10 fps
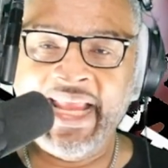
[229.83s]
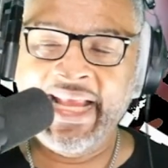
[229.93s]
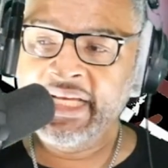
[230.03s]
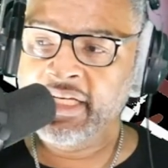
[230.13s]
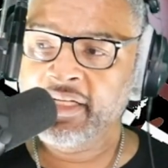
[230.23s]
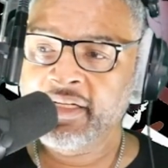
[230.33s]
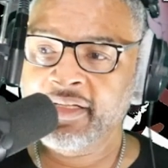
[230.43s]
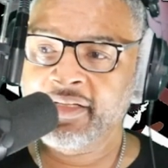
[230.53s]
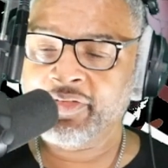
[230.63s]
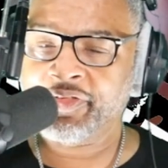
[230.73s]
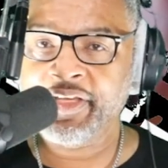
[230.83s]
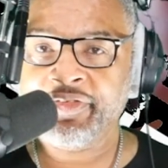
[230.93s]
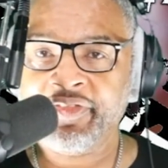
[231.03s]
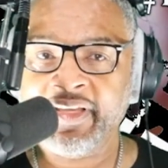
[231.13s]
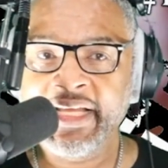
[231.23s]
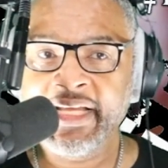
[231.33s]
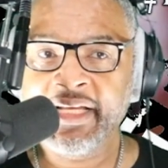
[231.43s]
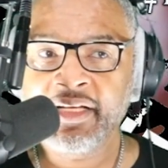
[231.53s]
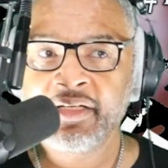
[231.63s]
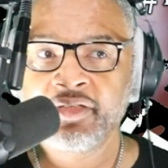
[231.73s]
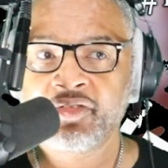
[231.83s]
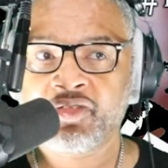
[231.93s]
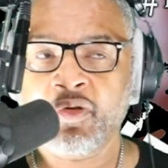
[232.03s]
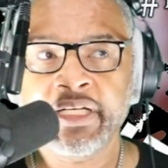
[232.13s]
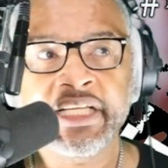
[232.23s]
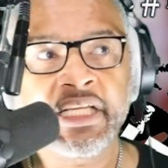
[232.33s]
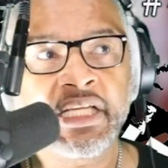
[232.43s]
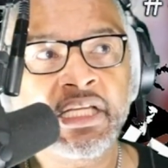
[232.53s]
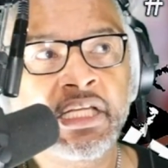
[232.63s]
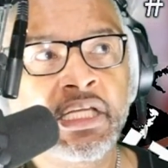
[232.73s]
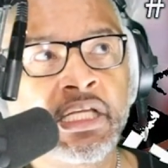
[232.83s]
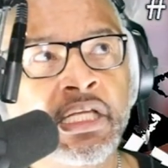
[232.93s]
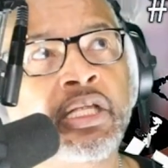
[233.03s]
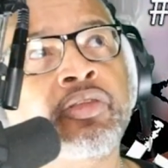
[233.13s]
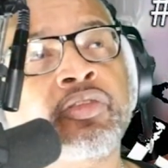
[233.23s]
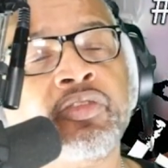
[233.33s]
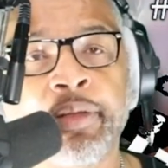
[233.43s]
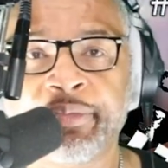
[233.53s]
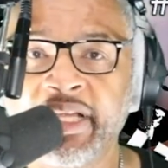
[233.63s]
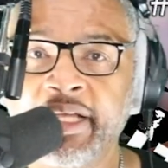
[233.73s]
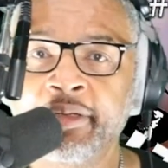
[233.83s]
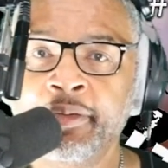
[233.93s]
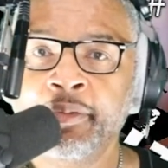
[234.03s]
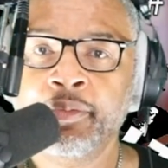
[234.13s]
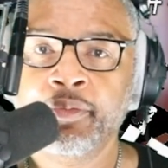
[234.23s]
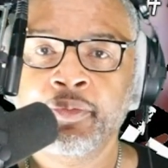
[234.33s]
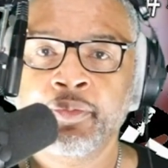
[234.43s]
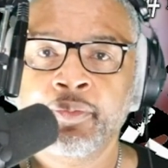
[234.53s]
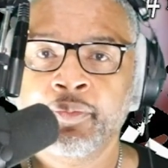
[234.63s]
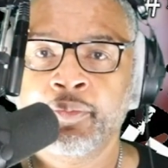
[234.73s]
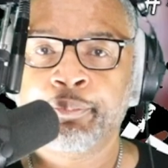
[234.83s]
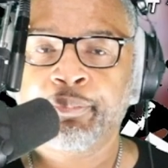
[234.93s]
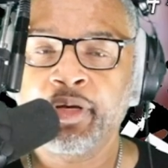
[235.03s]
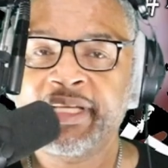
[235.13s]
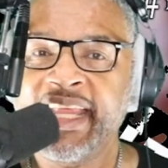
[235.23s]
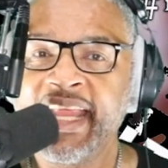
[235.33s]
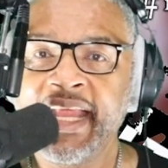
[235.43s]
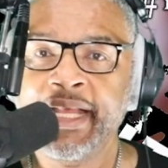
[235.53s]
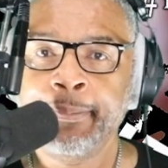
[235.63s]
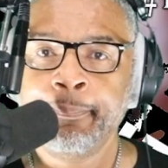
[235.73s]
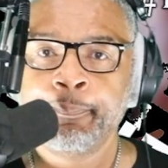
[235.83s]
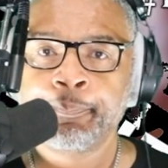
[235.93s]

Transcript: 8 16 20 something per kid.